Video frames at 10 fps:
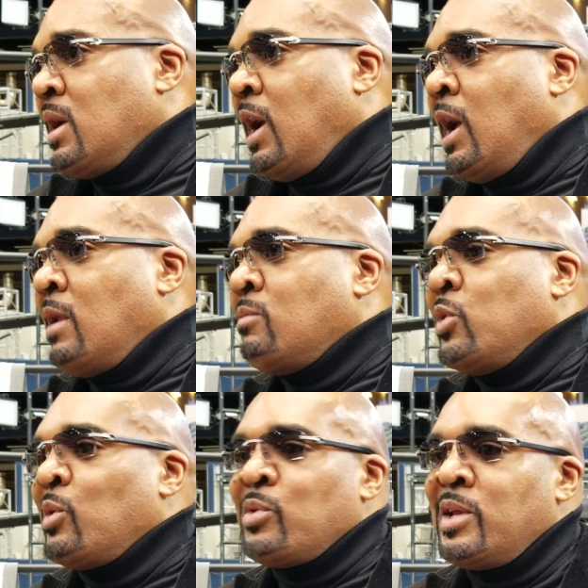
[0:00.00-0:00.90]
And we
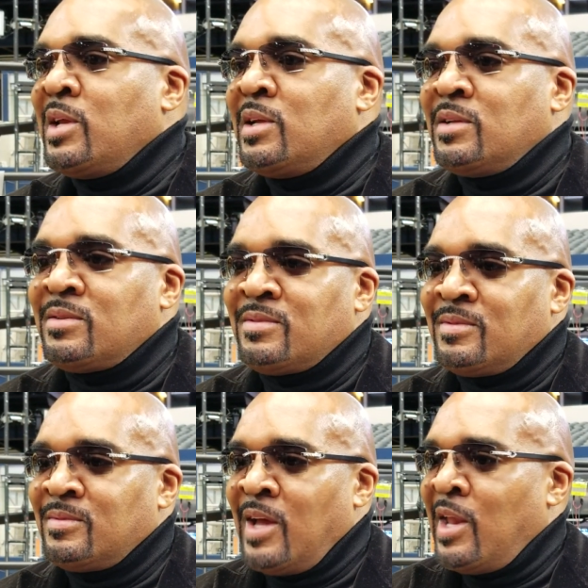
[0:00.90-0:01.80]
don't need
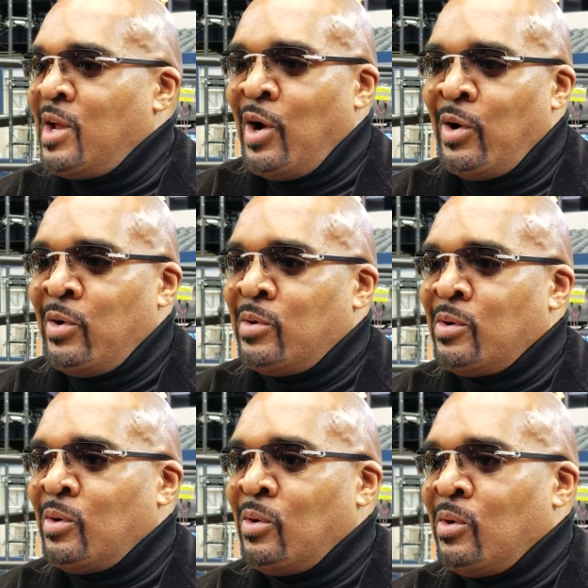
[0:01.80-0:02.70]
Eddie Hearn
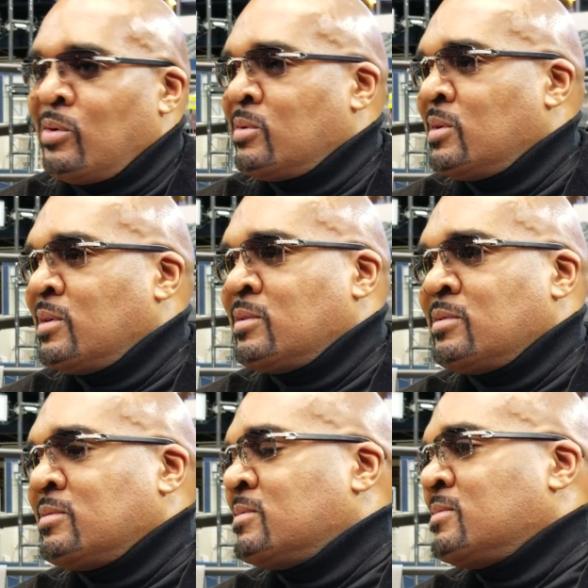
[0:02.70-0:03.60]
or
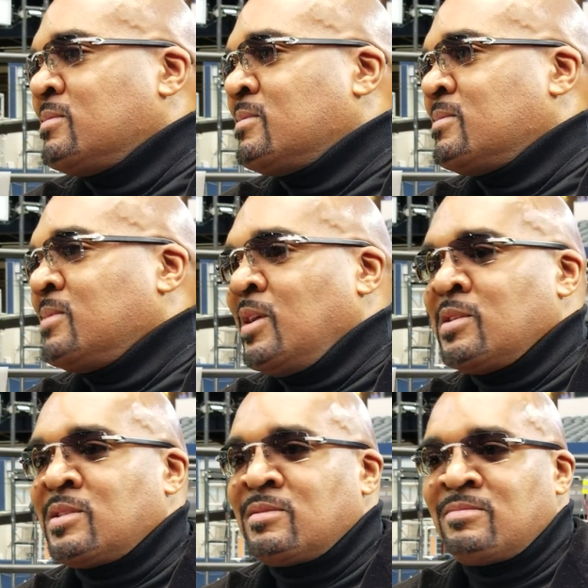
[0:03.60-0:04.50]

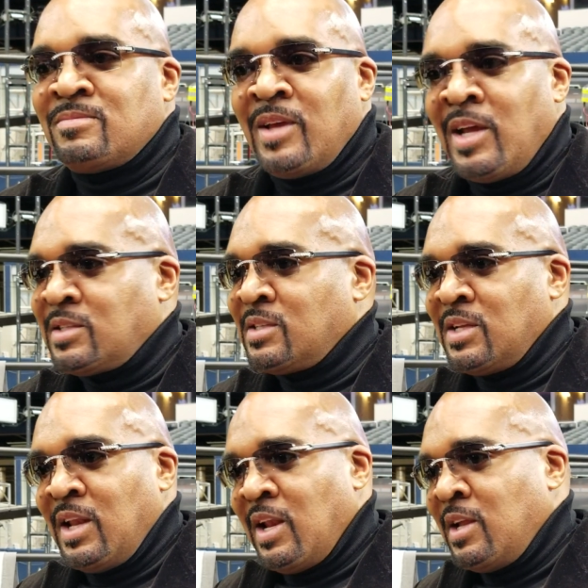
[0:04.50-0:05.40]
his
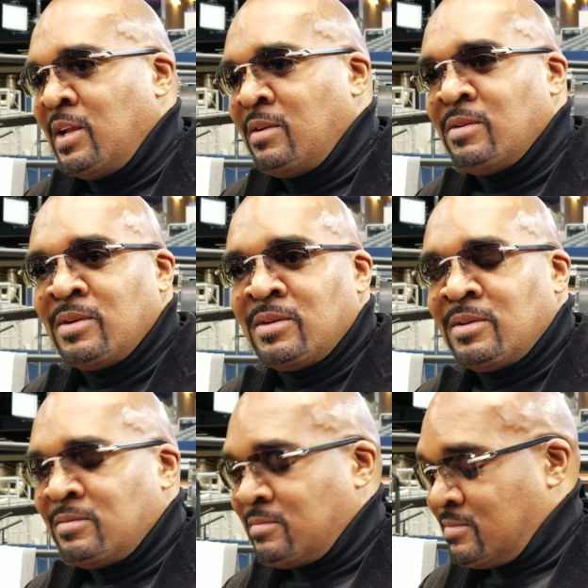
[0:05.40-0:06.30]
entity that he
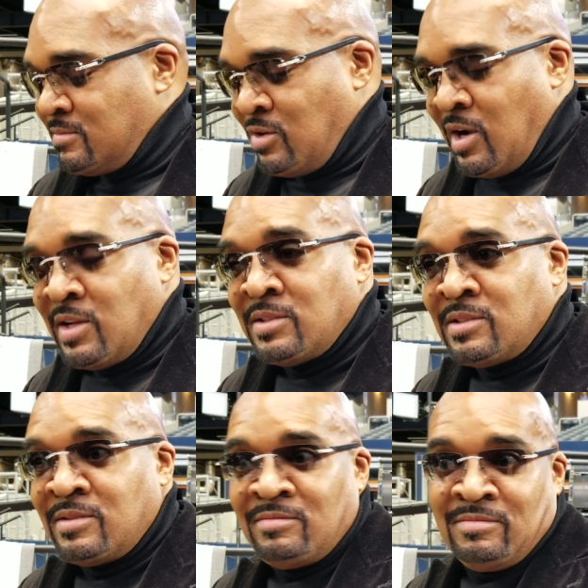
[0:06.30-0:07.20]
runs
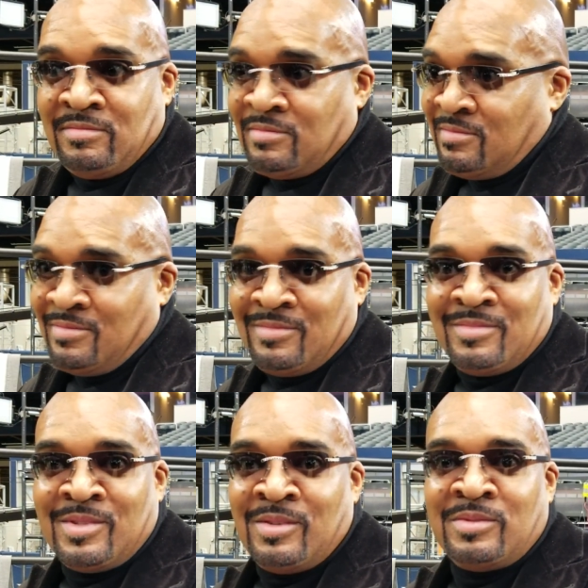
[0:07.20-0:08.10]

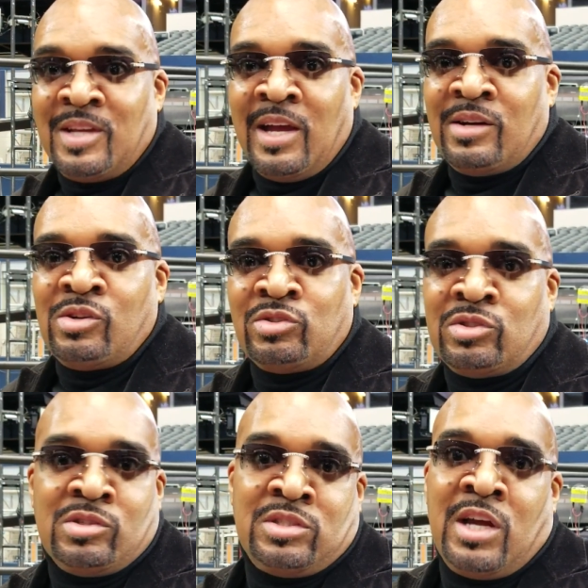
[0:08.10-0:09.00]
to take,
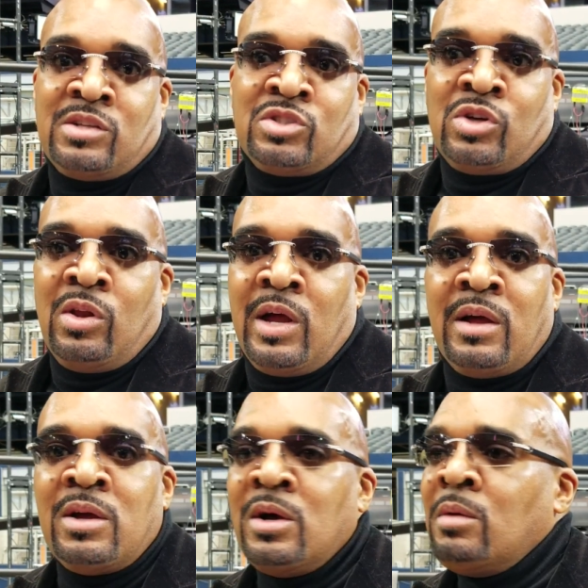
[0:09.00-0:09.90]
take control of
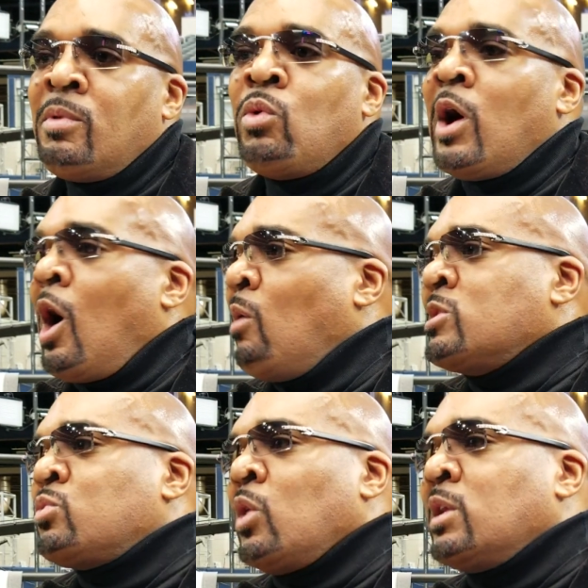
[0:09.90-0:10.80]
it. But we're
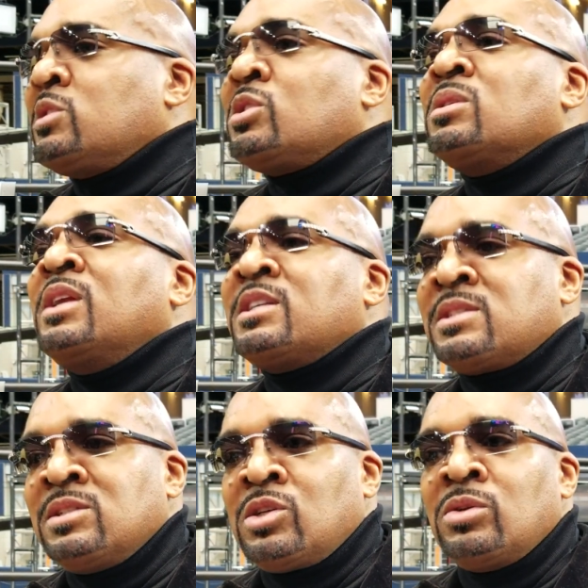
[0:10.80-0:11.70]
always willing to
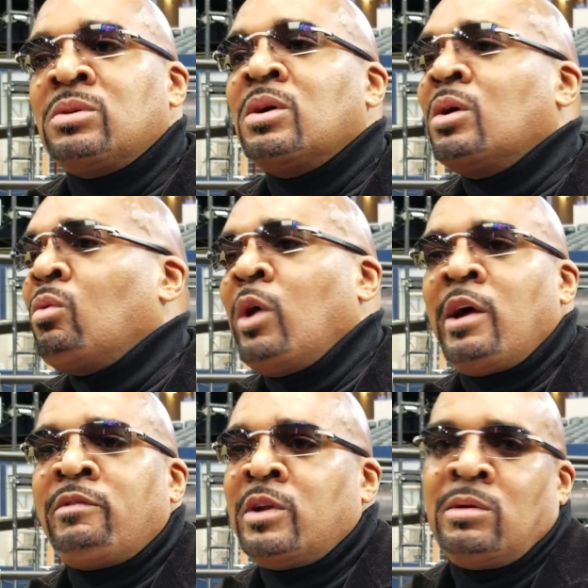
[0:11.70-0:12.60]
listen to
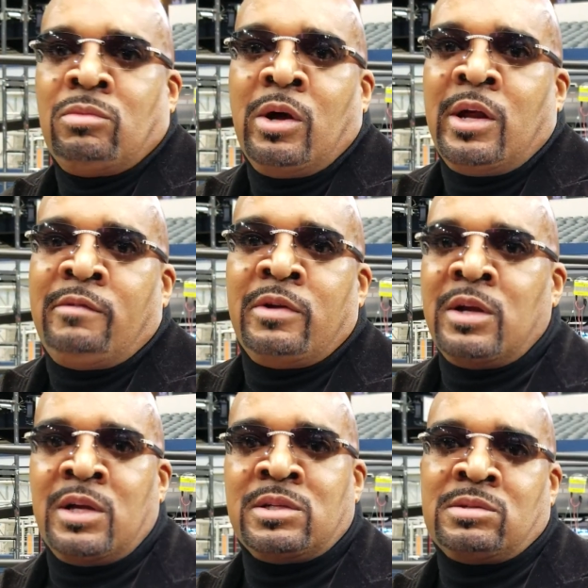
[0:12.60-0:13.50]
whatever it, whatever it
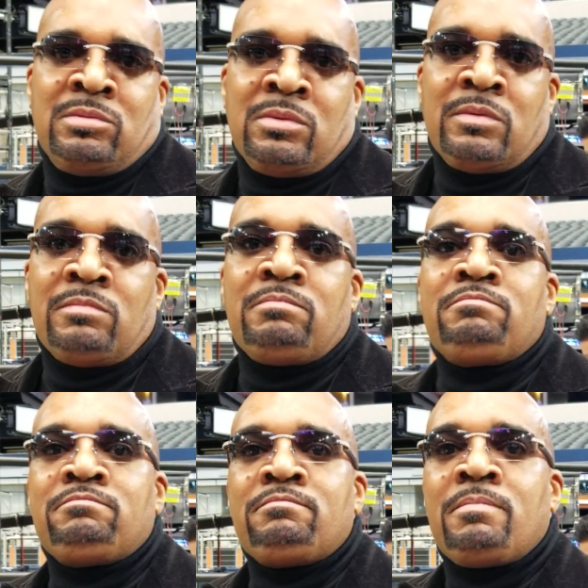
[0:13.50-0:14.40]
is. Now, is that a fight
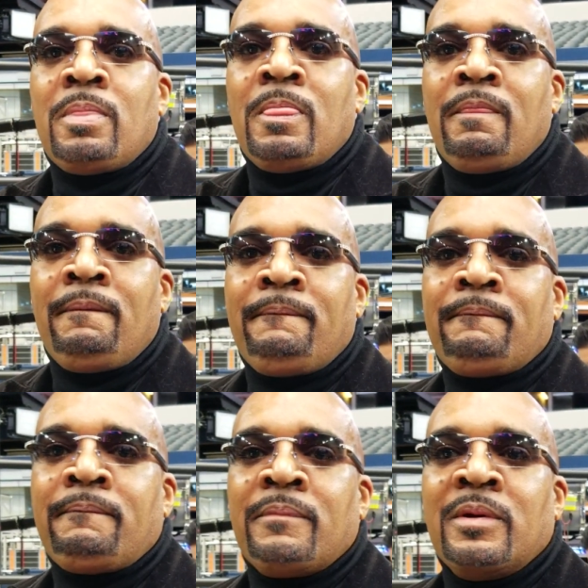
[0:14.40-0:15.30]
that Tank Davis wants?